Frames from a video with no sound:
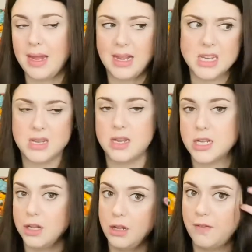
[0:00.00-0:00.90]
Like as
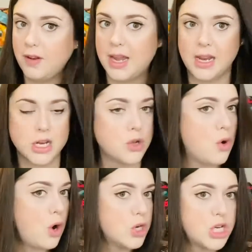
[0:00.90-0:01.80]
lovely and as
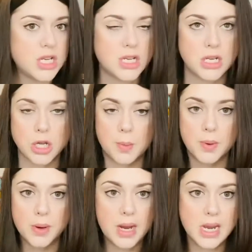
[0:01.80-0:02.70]
gorgeous as the
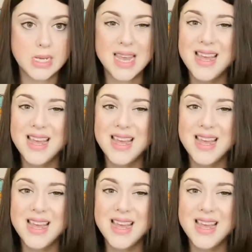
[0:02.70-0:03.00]
topper is,